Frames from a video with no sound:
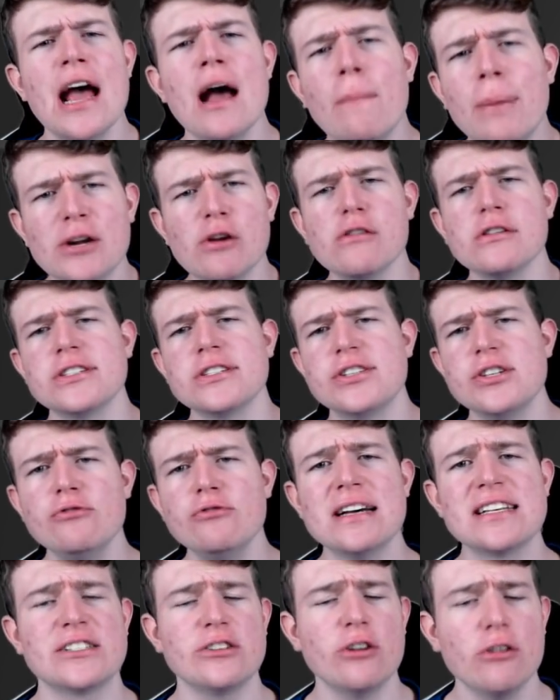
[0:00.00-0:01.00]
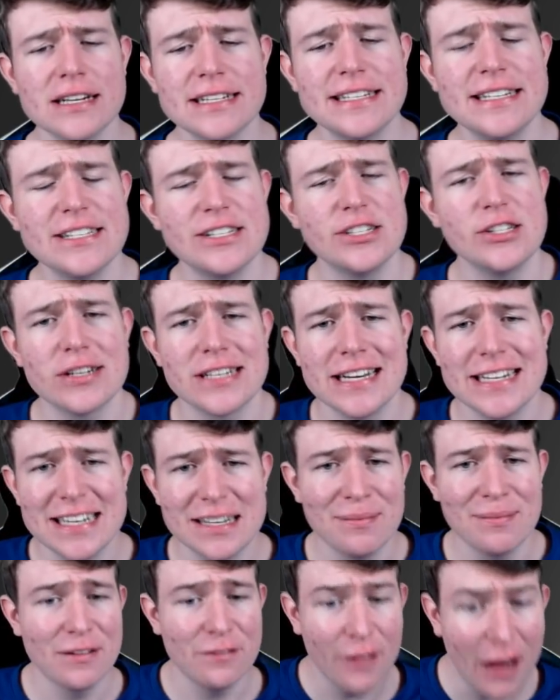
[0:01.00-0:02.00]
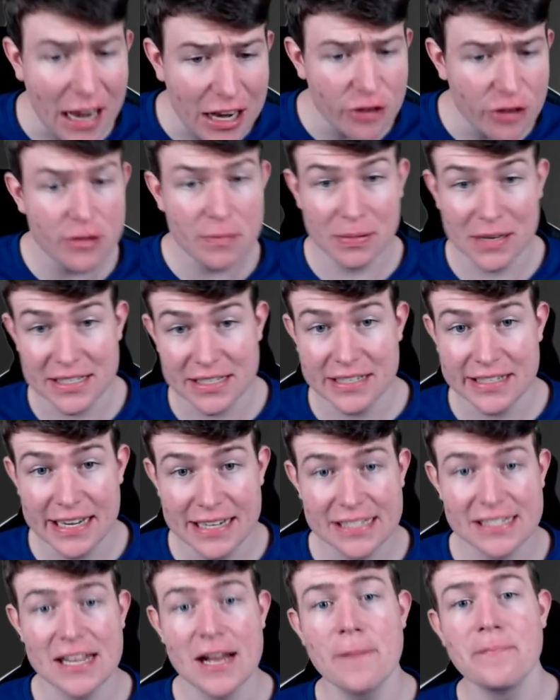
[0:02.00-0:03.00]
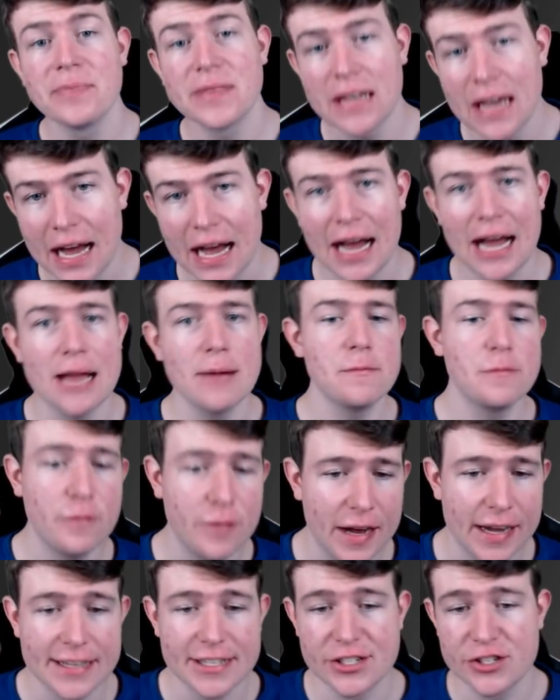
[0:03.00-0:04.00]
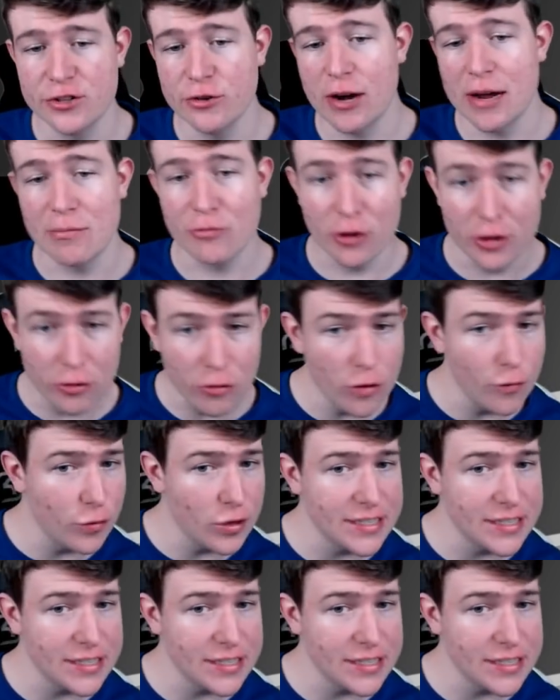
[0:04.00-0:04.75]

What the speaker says: But I also knew as long as he's not hitting my Valkyrie plus the Tesla, I'm fine. So I'm going to go for a